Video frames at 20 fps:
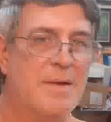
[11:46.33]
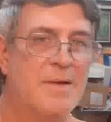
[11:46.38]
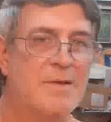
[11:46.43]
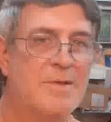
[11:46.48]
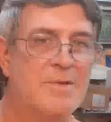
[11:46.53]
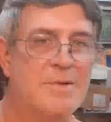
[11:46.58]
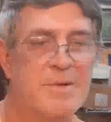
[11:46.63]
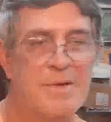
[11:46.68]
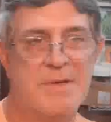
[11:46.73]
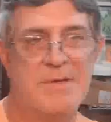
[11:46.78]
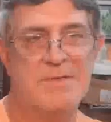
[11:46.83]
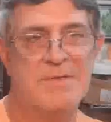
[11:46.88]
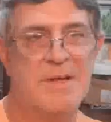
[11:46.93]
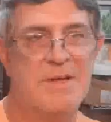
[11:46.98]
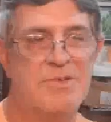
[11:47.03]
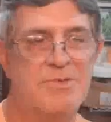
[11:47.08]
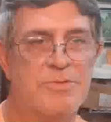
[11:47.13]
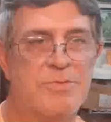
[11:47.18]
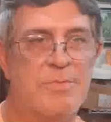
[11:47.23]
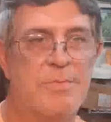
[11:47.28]
is an
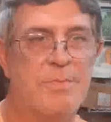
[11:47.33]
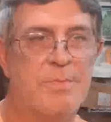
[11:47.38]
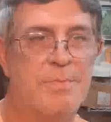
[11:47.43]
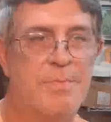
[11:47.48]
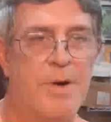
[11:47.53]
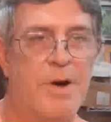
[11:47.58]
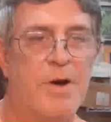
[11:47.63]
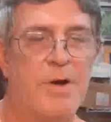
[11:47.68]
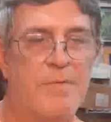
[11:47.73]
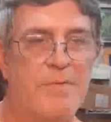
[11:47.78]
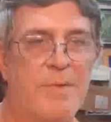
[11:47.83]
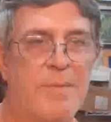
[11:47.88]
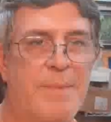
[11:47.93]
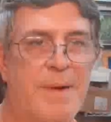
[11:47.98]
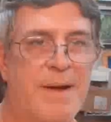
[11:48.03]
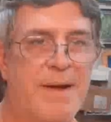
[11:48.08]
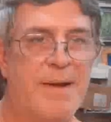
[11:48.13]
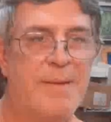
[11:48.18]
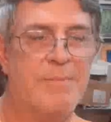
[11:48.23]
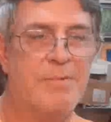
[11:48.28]
essential part of the
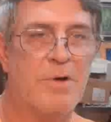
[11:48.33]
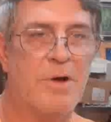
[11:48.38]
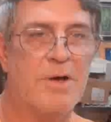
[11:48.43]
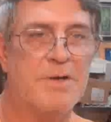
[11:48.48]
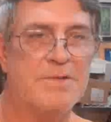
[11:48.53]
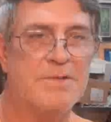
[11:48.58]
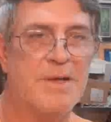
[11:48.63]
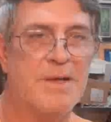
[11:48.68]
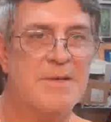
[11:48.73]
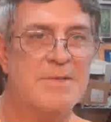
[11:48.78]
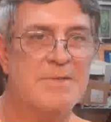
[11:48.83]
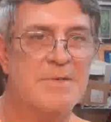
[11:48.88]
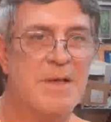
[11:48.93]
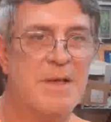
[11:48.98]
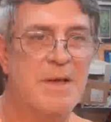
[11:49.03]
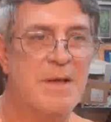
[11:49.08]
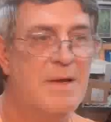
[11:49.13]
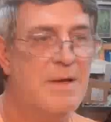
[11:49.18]
painting process.